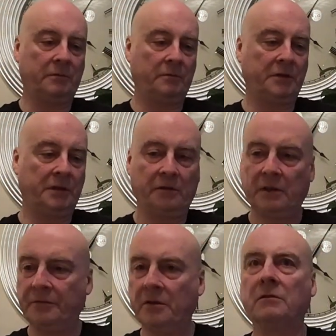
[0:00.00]
which I'm going to
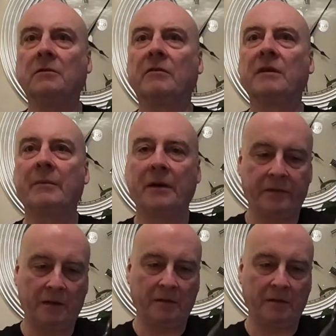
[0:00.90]
have to go and grab, I think.